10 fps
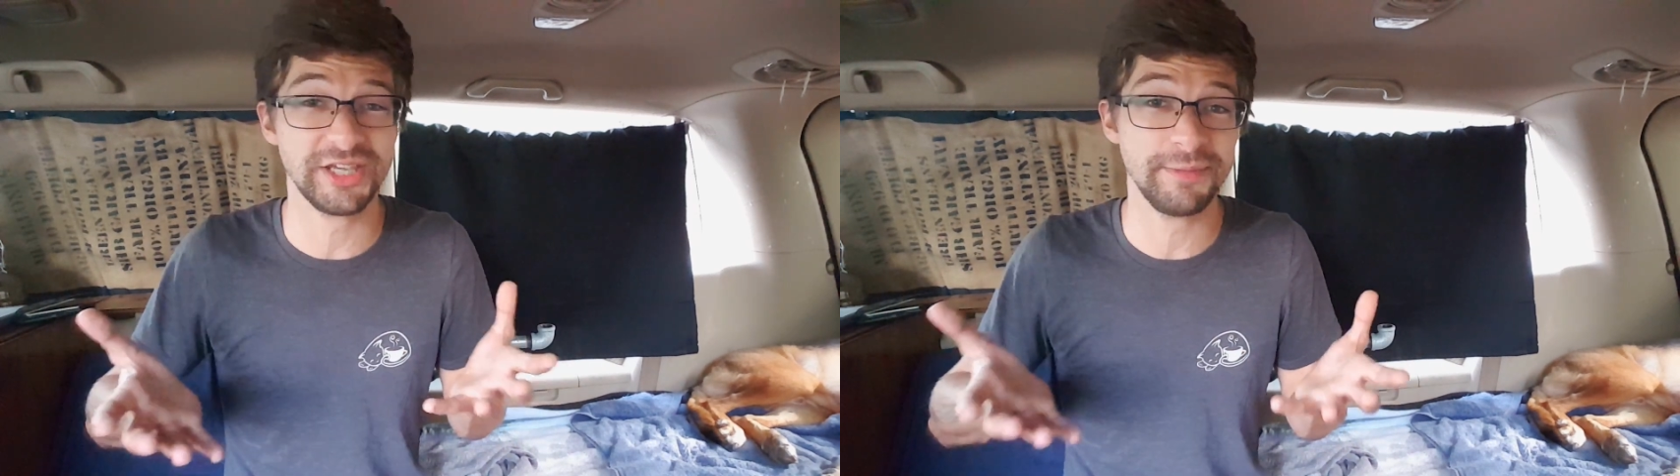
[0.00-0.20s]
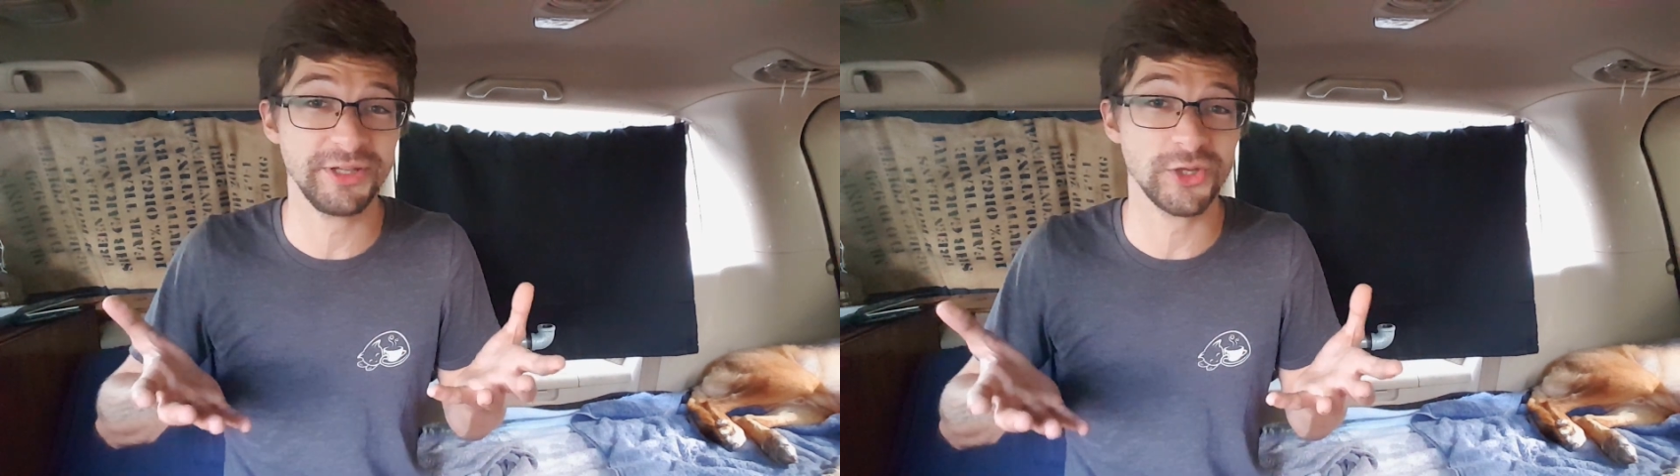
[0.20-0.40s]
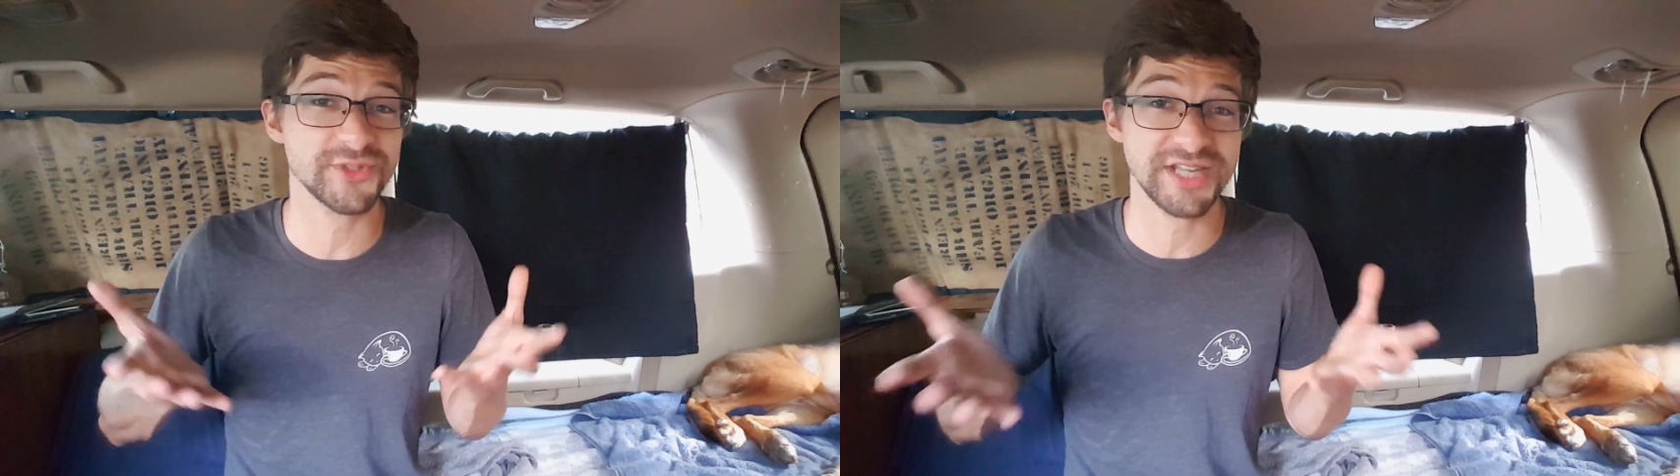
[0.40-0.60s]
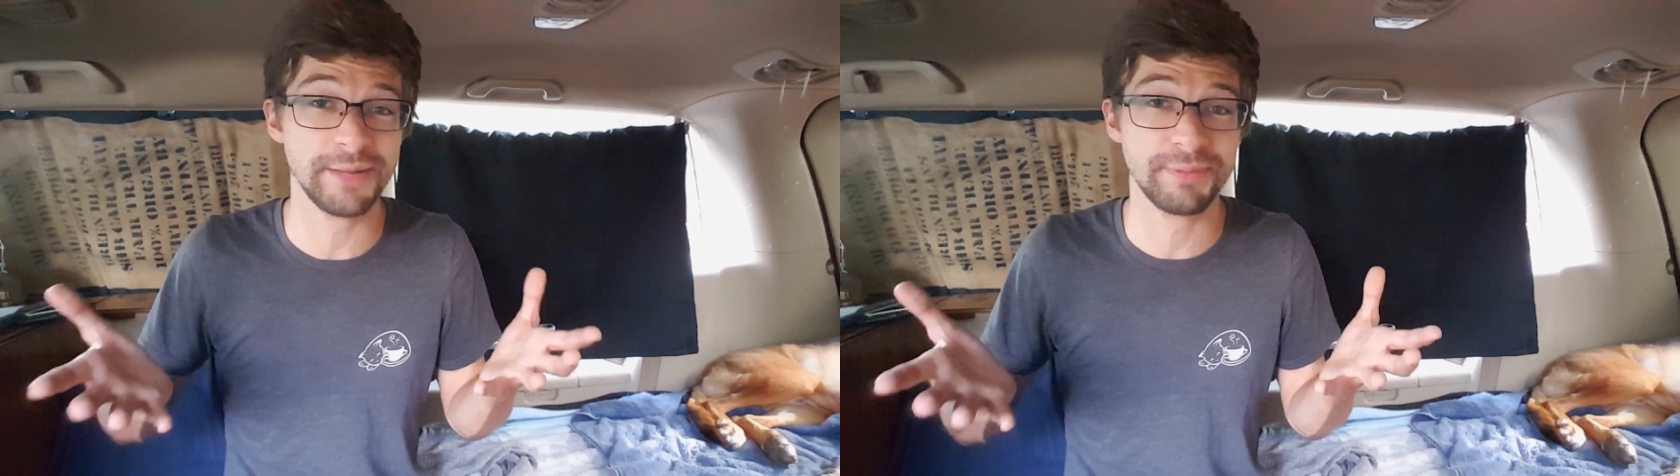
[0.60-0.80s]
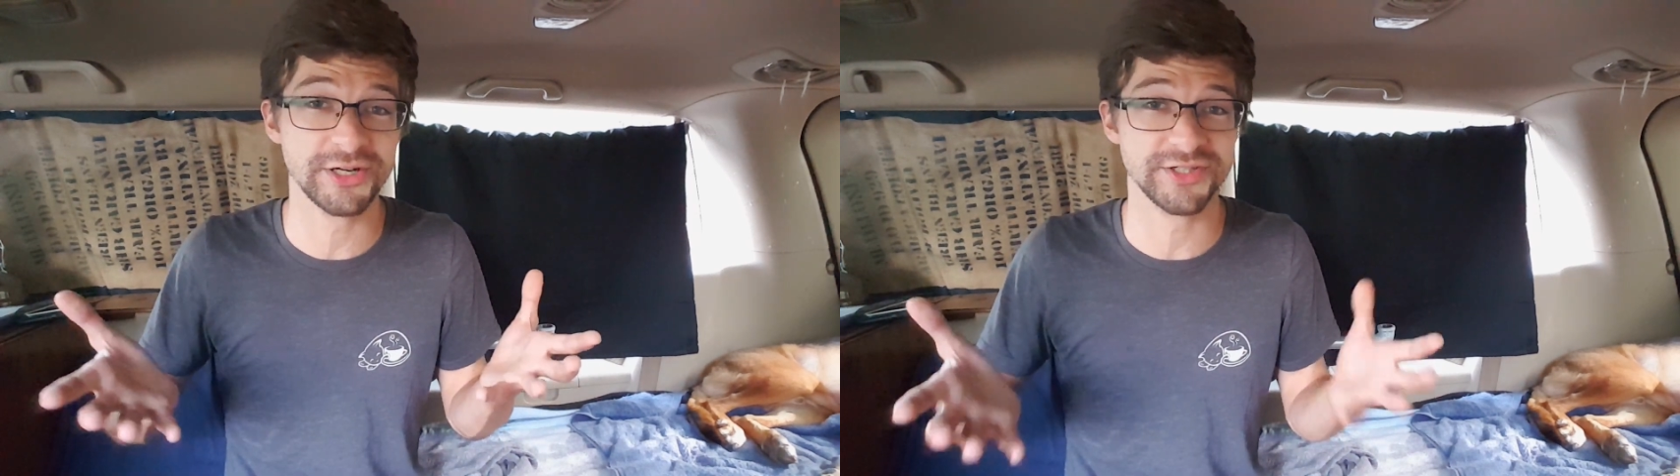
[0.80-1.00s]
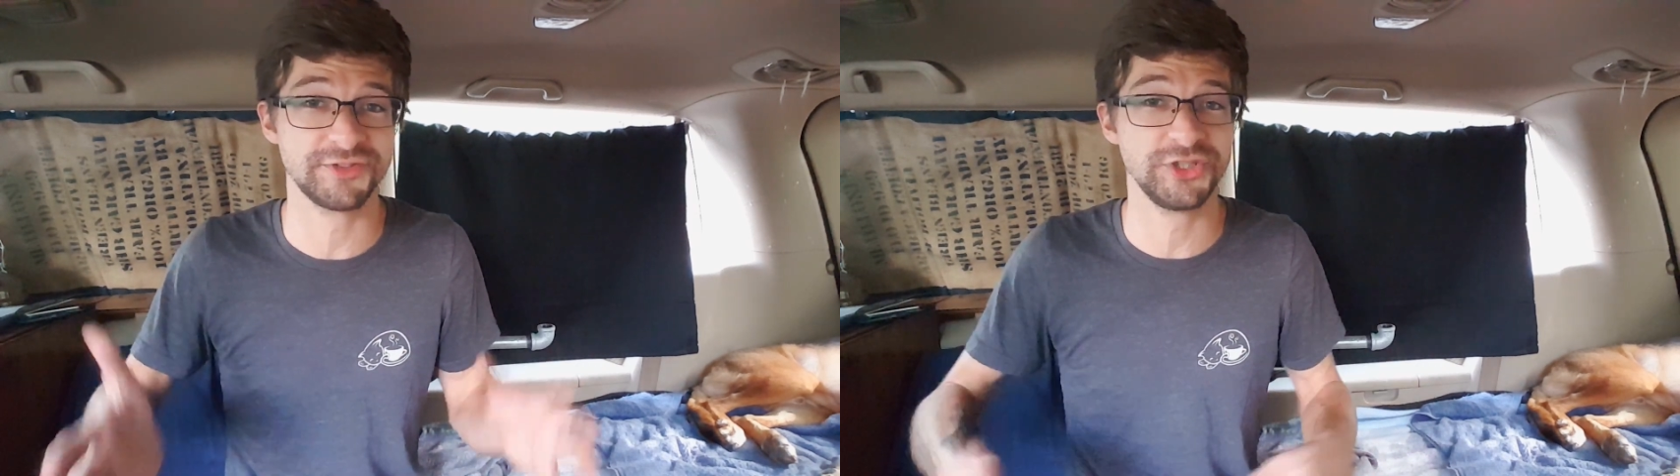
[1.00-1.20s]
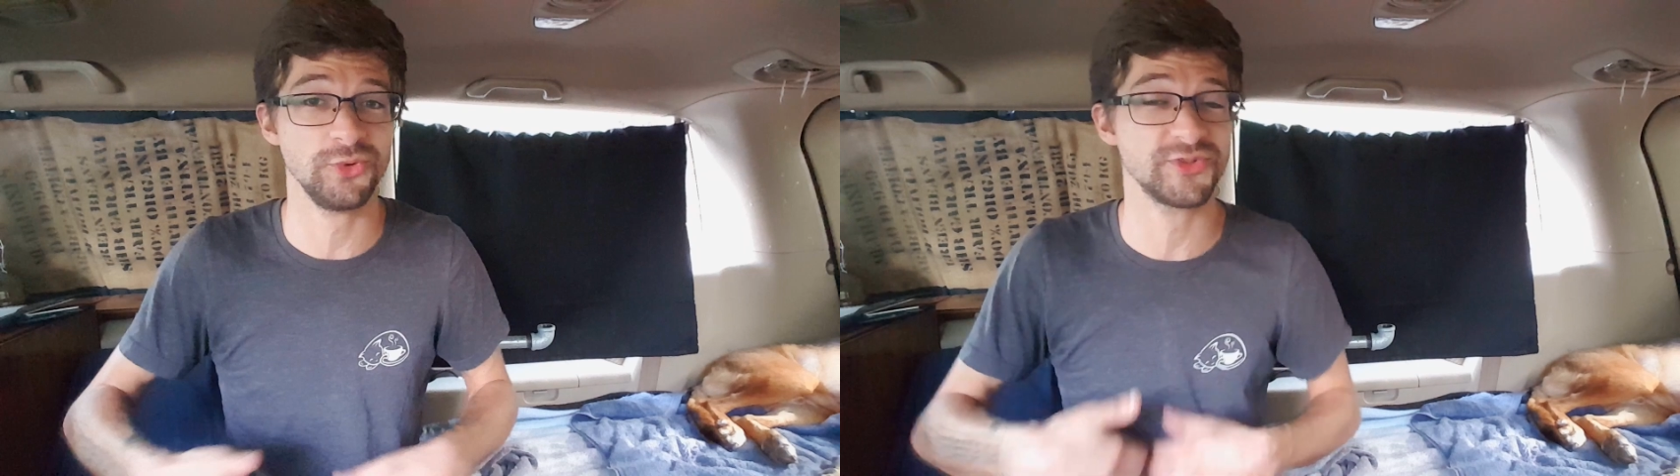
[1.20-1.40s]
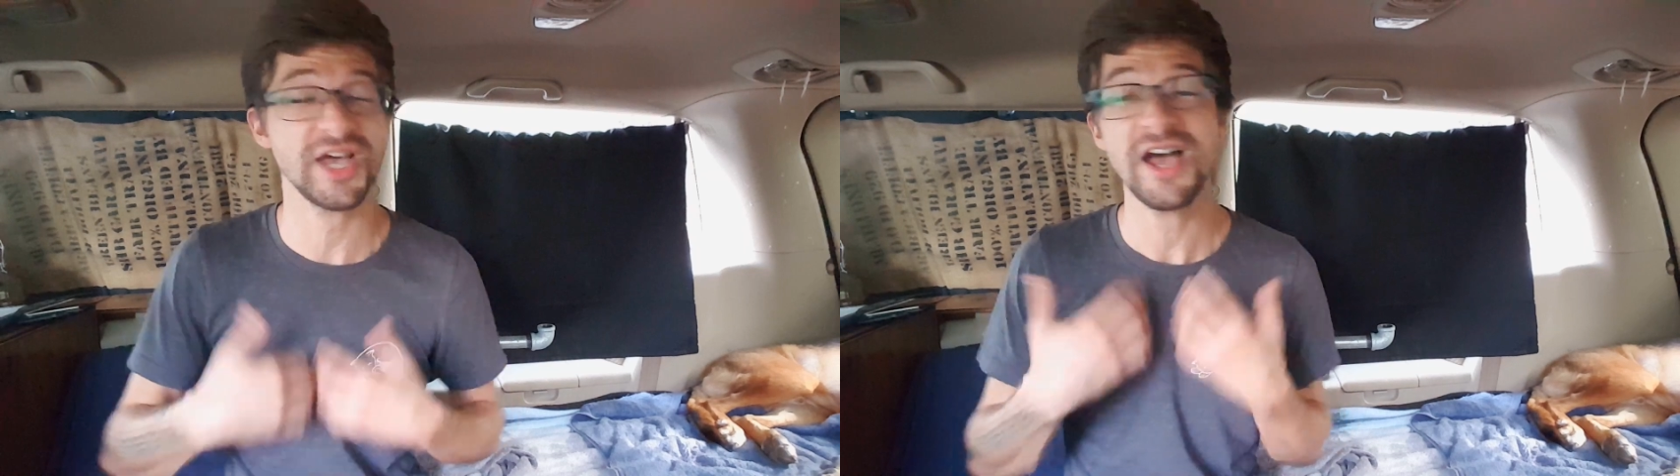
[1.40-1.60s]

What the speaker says: keeping those 10 pairs of shoes.